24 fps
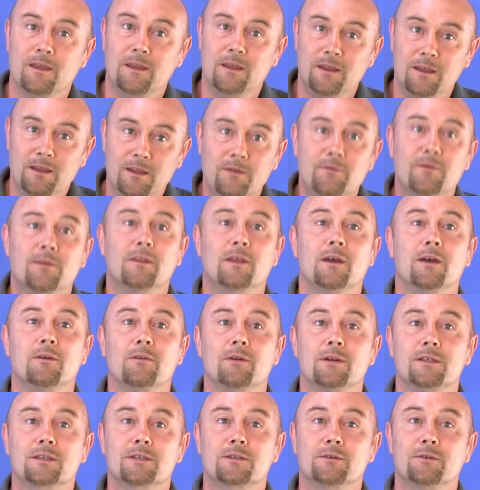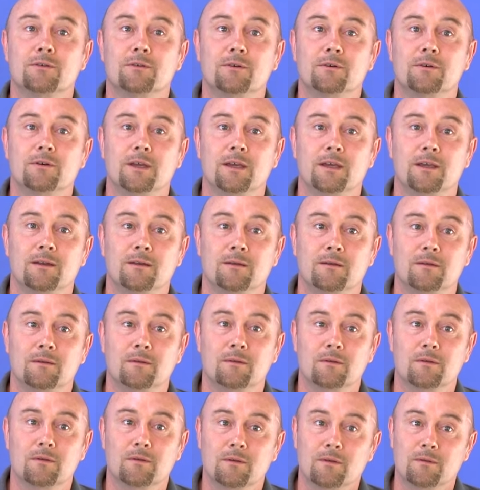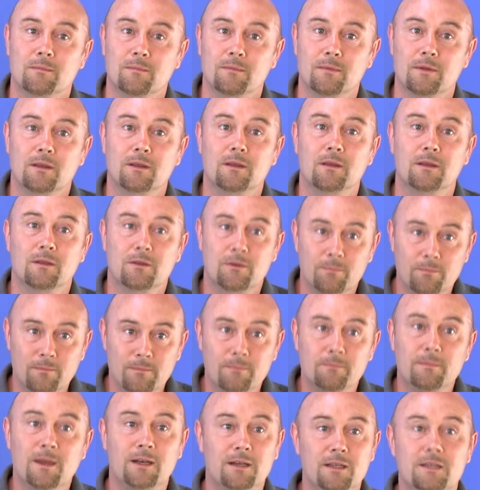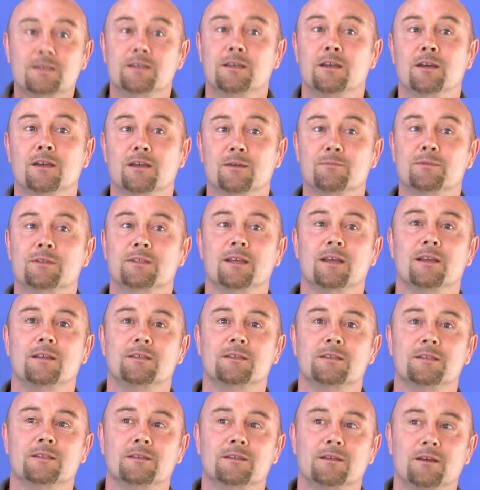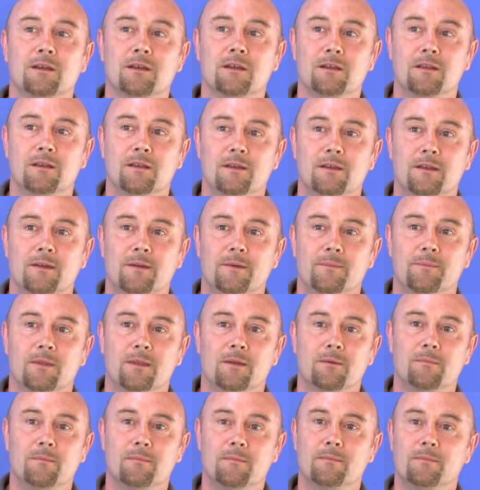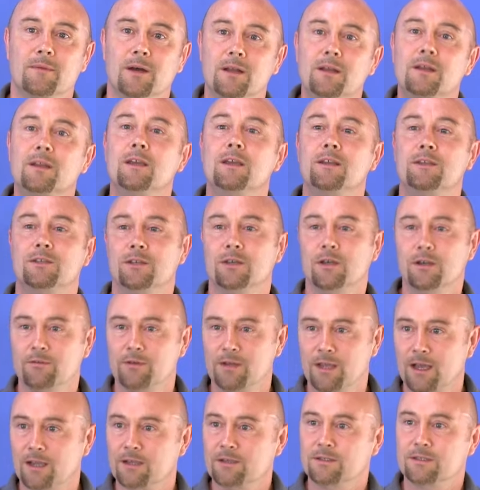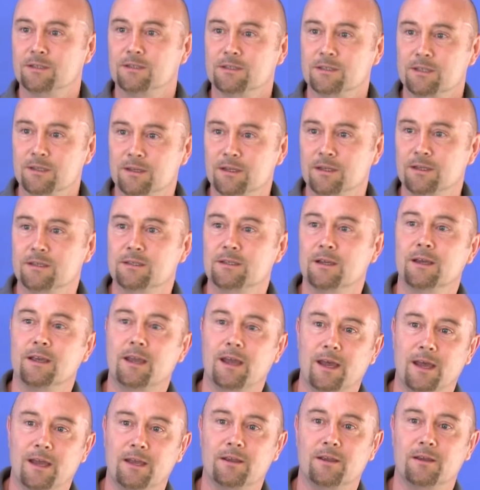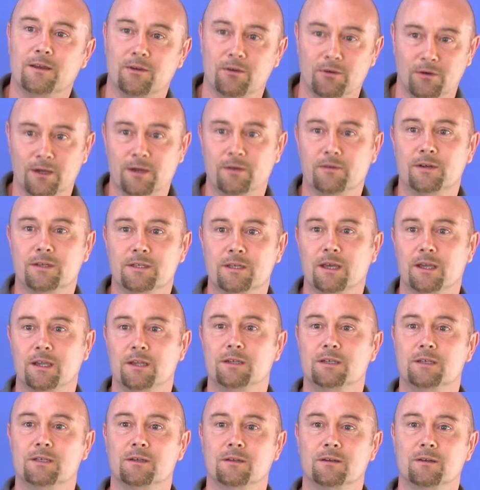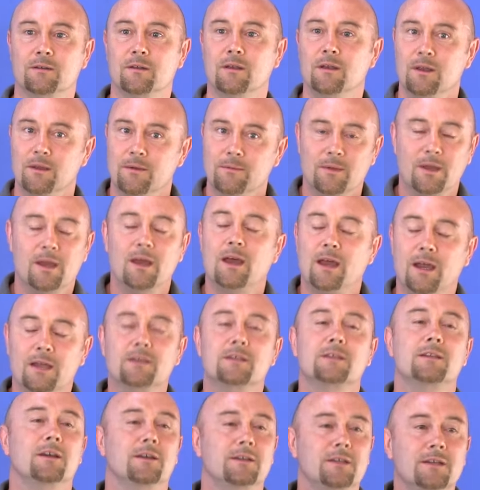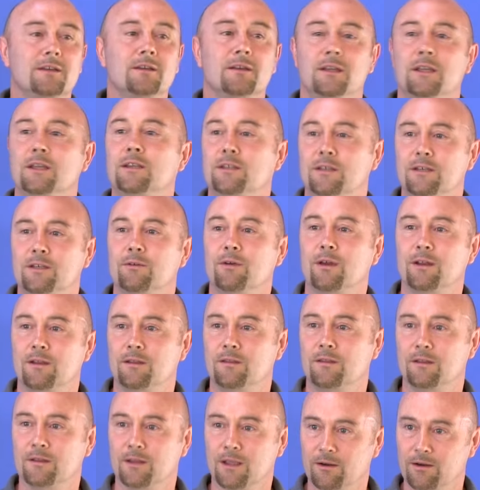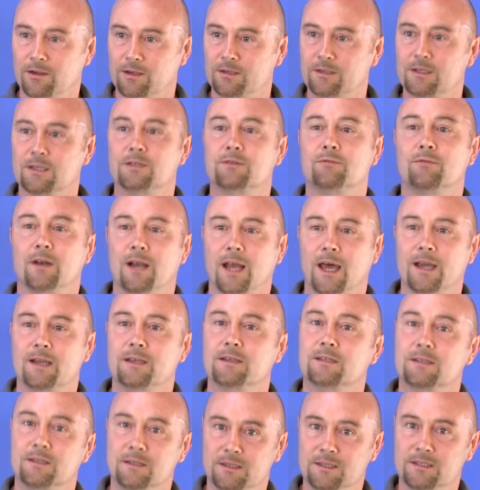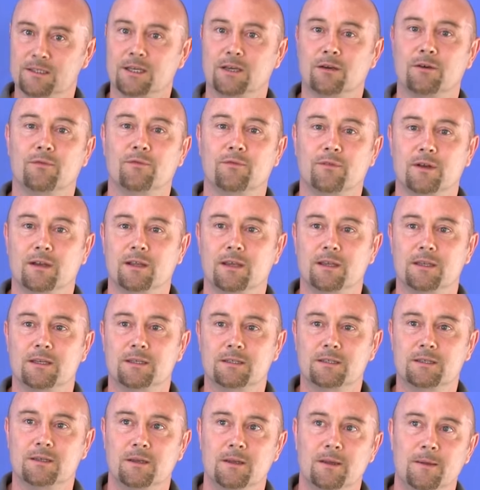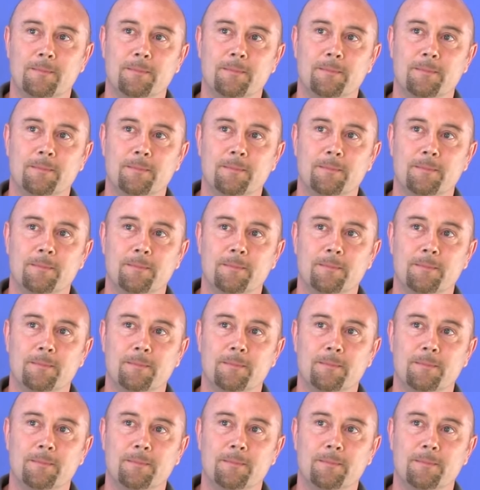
even though I saw in, in, in many circumstances that my knee jerk reactions to things like anger or irritation actually, I didn't need to do anything there, I could just relax and it's self released